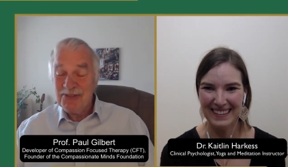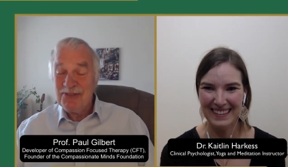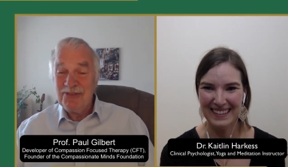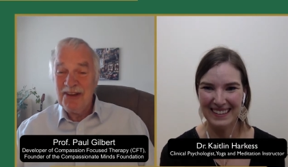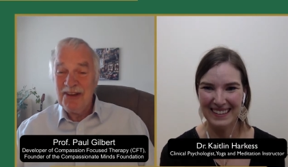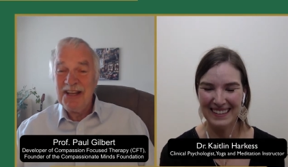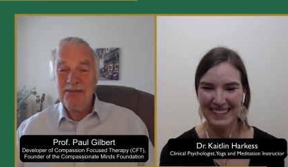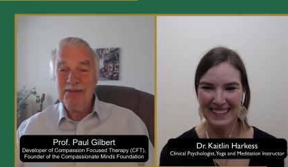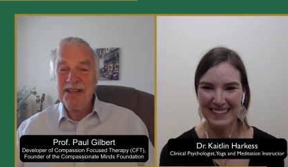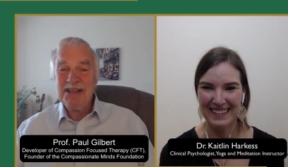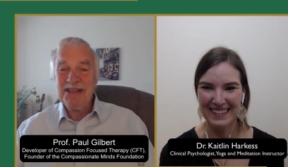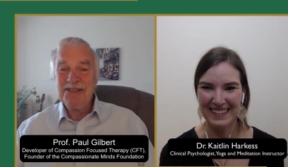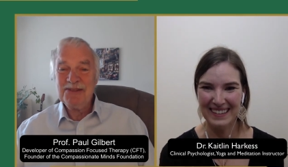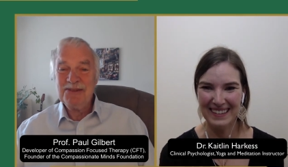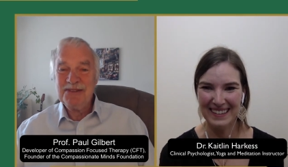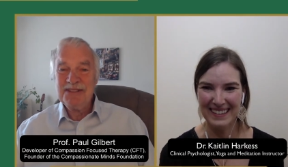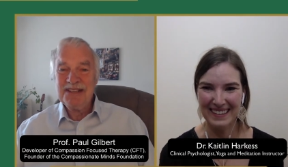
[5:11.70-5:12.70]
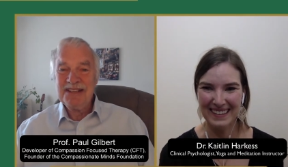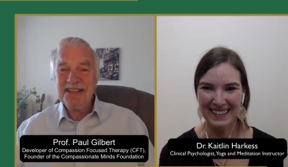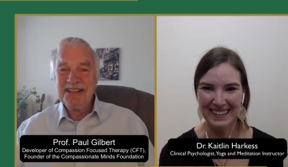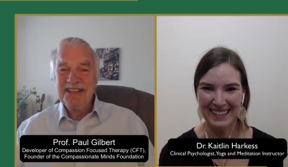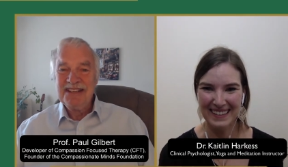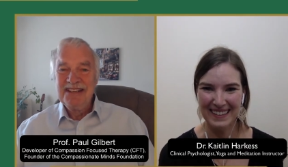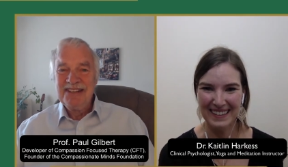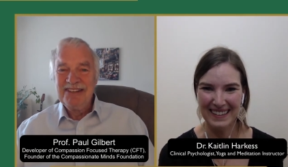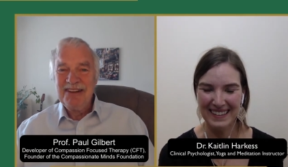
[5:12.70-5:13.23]
Speaker 1: for inviting me. It's always a
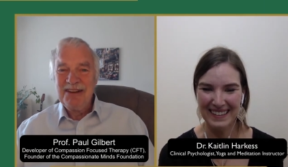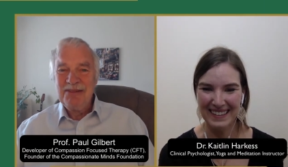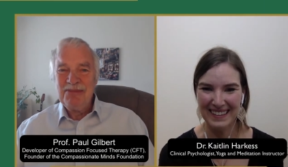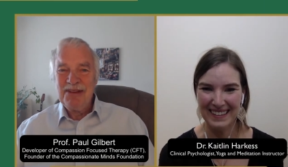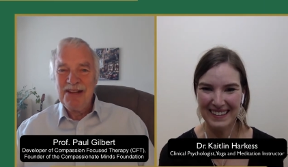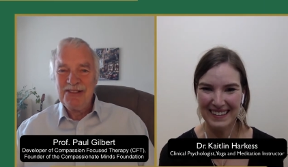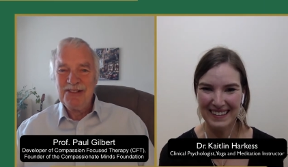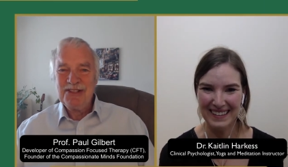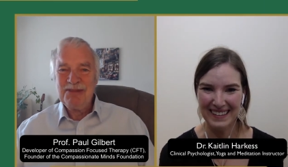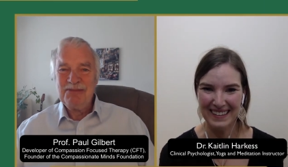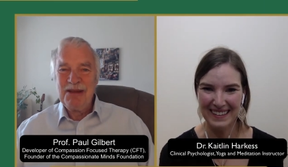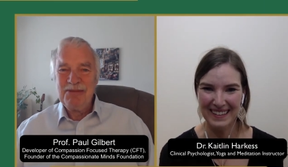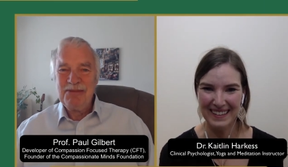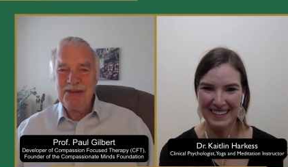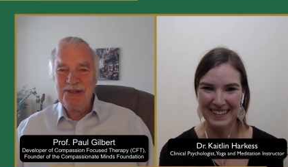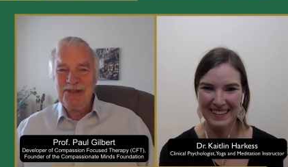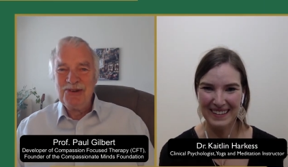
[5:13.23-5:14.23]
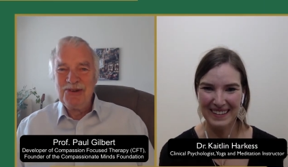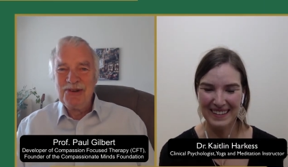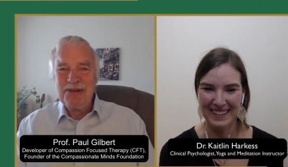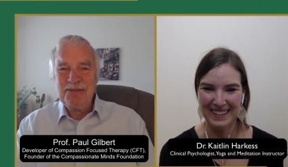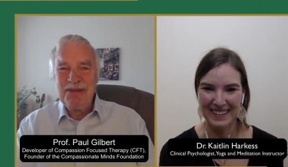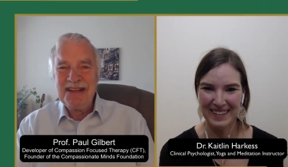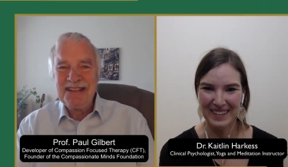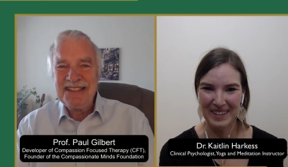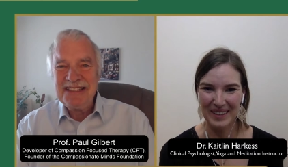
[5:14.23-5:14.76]
great pleasure to be able to talk
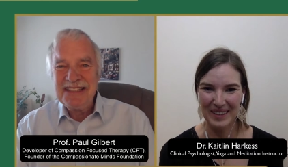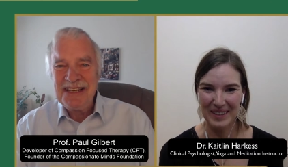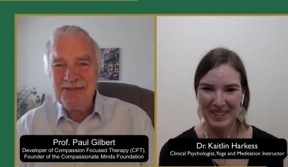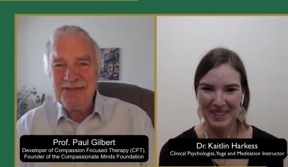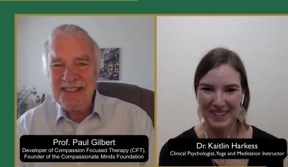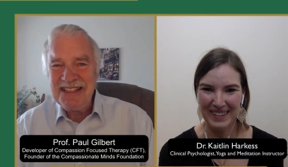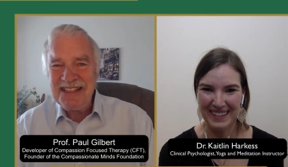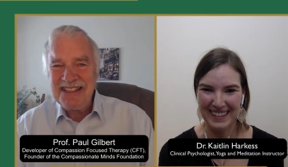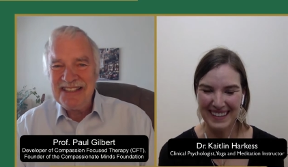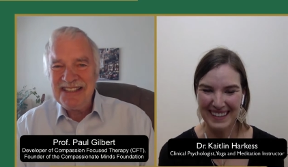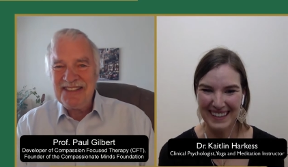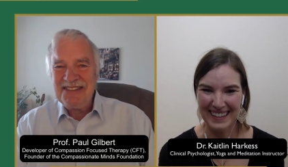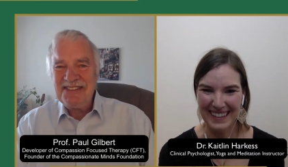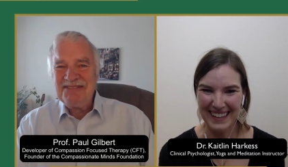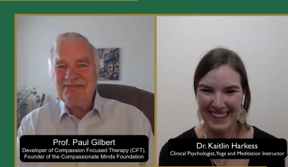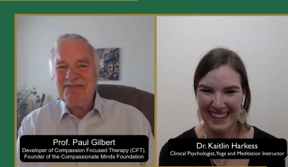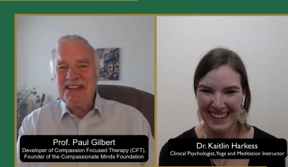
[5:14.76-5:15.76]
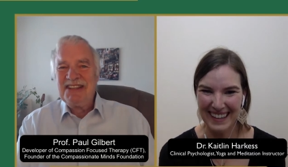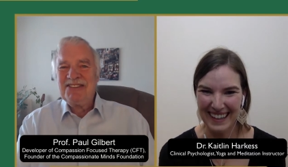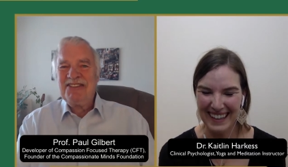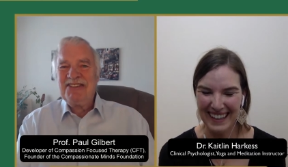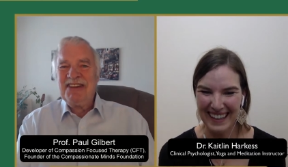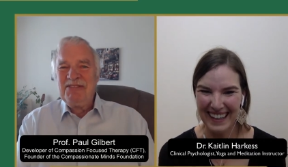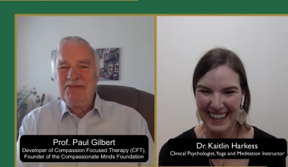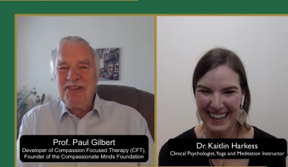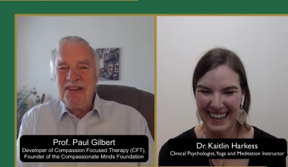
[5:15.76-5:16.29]
about CFT, so that's
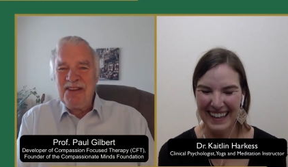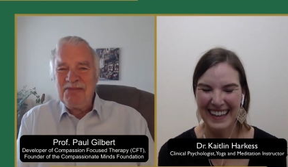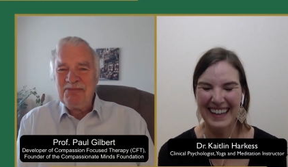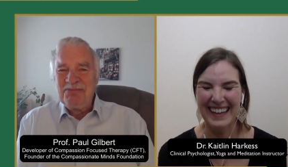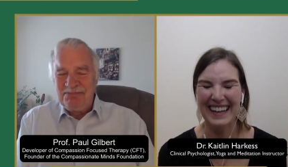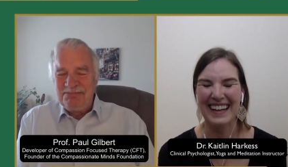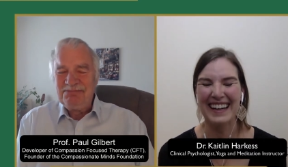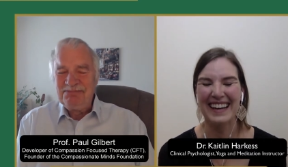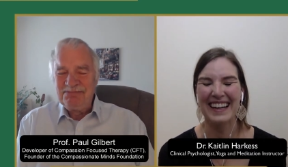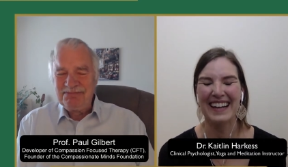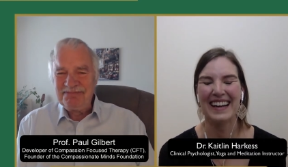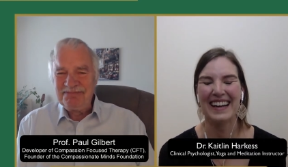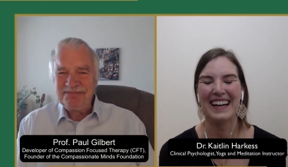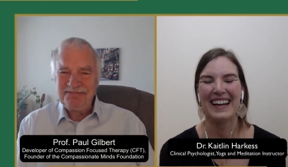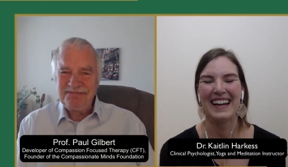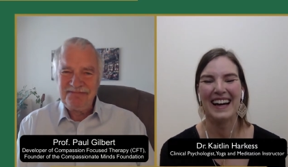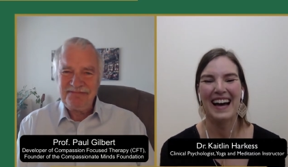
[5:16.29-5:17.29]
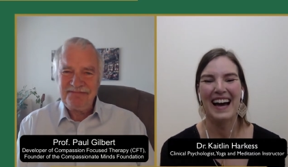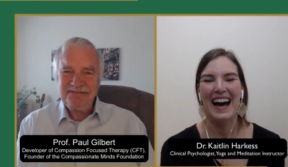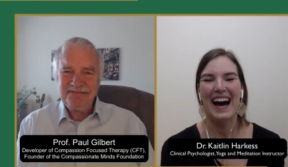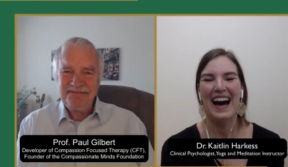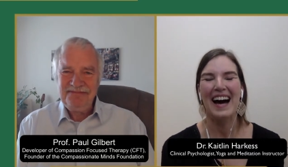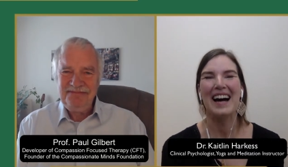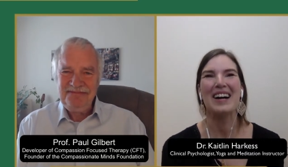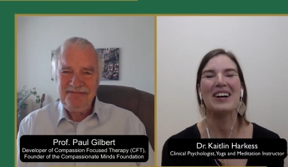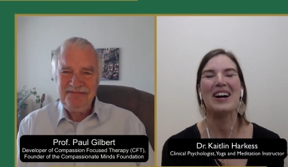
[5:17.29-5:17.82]
great fun.
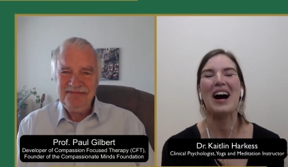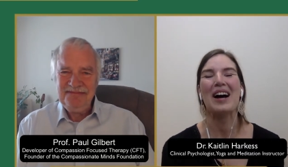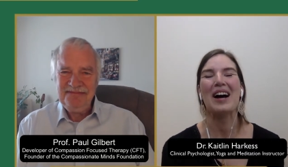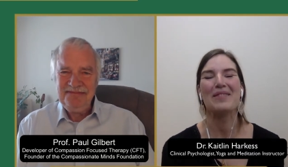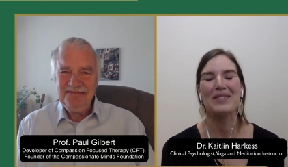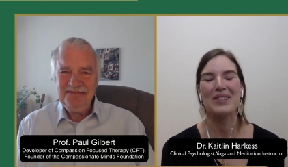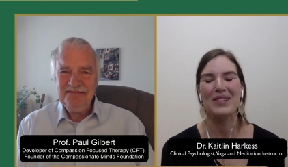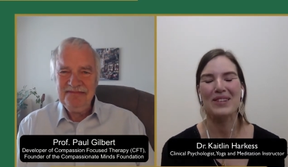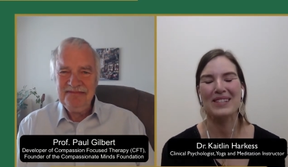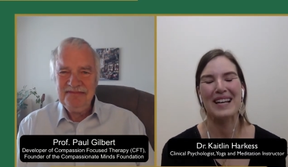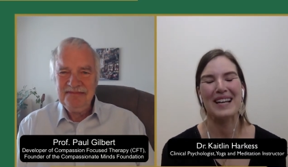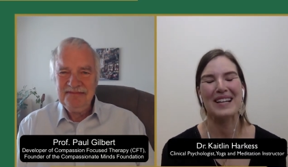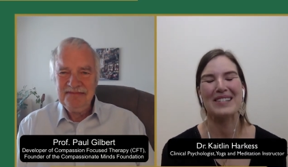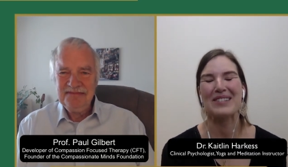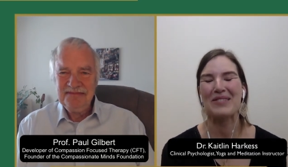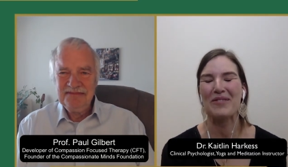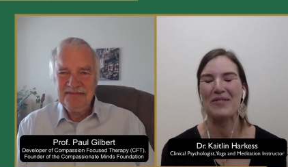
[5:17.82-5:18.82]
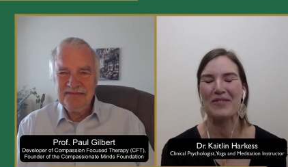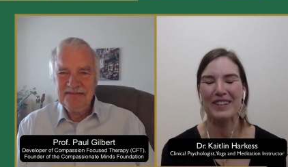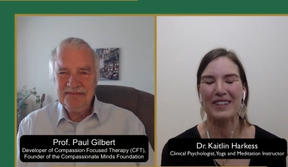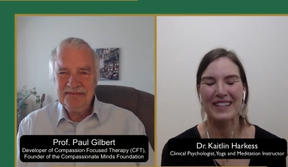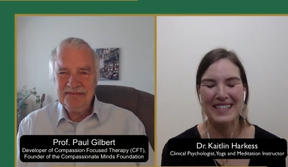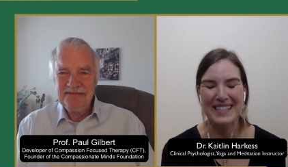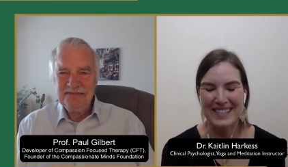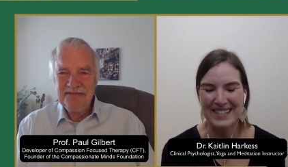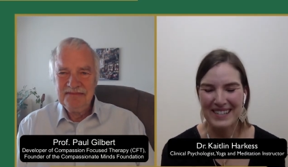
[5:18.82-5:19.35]
Speaker 2: I'm so excited. So for
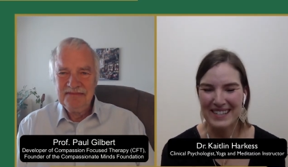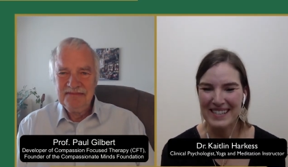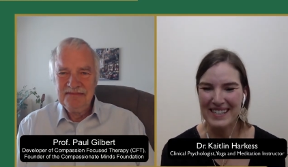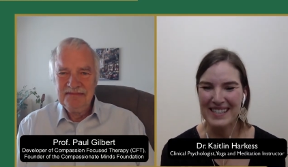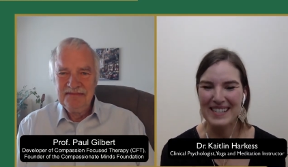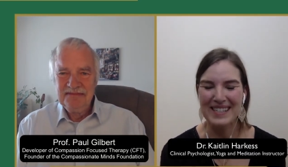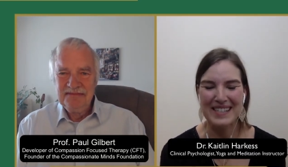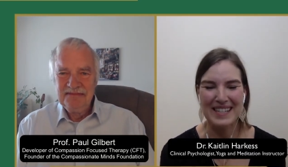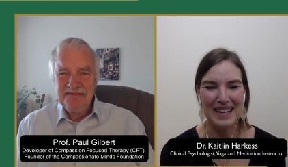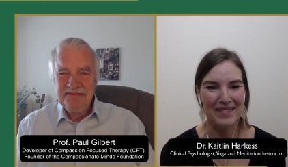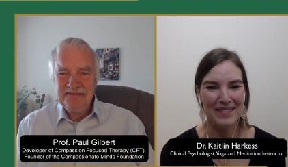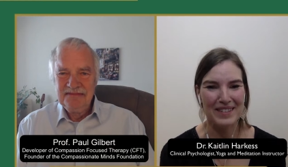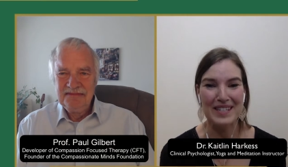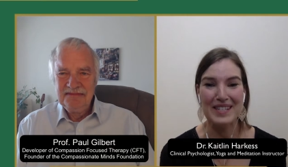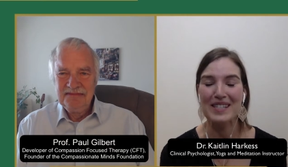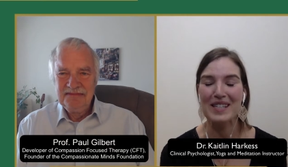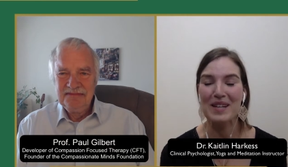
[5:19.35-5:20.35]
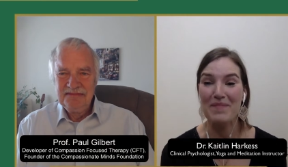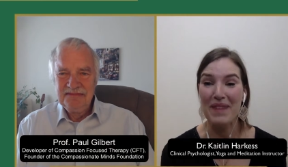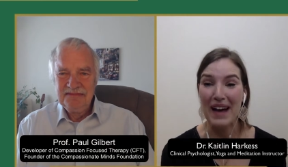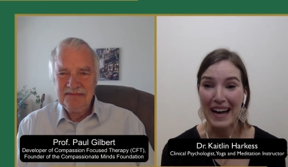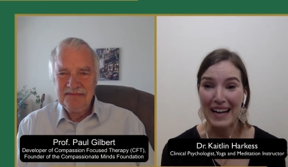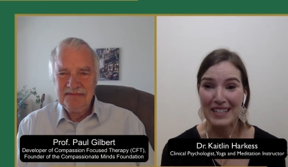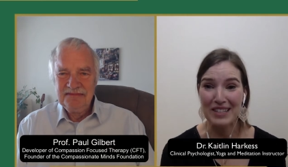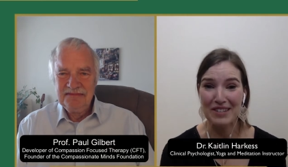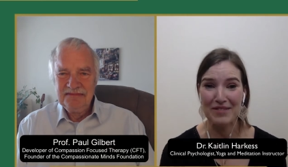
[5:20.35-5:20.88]
listeners, CFT is
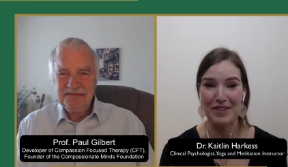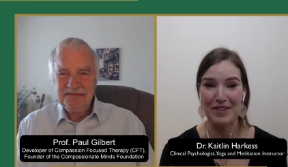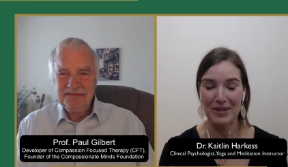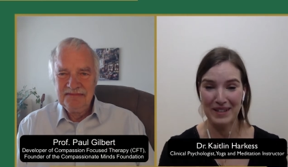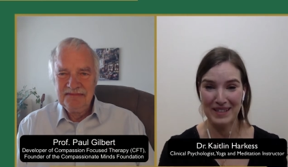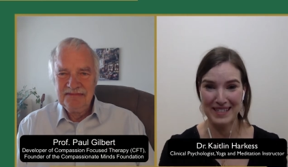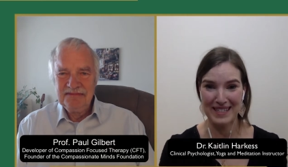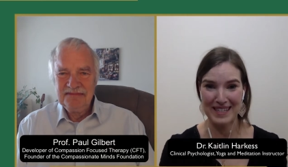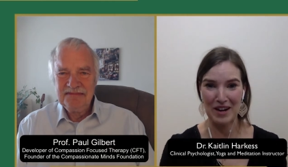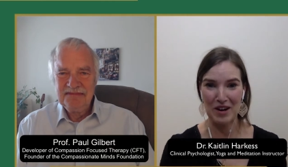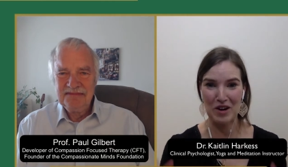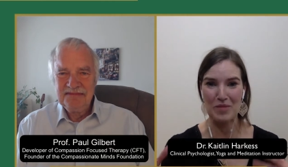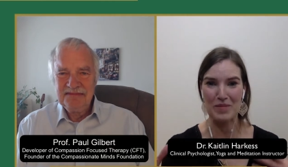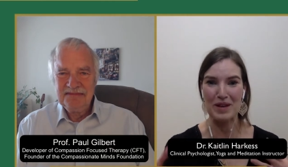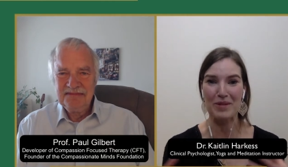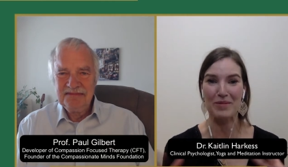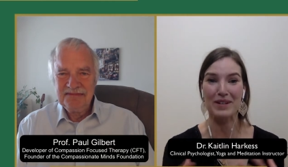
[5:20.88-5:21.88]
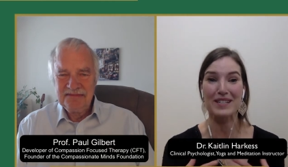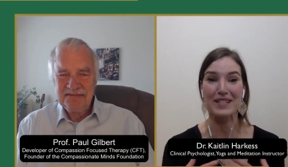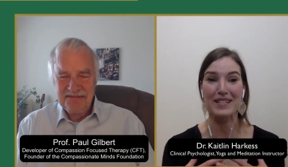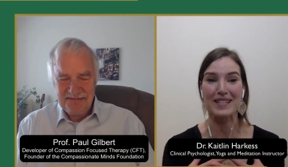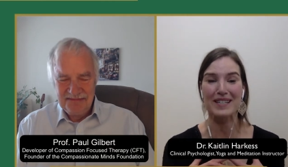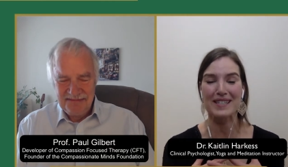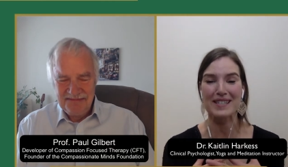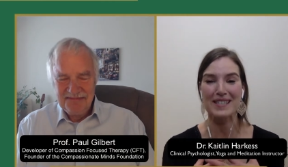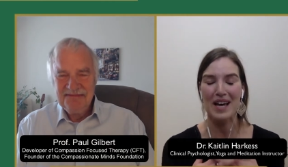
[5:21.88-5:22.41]
Compassion Focused Therapy, which
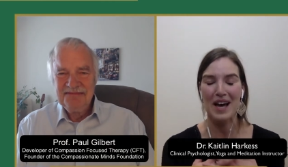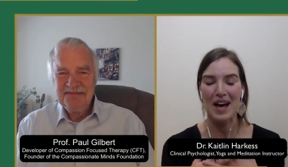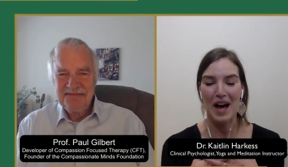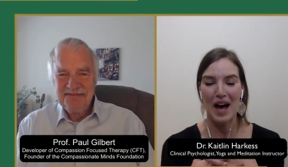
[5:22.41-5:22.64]
is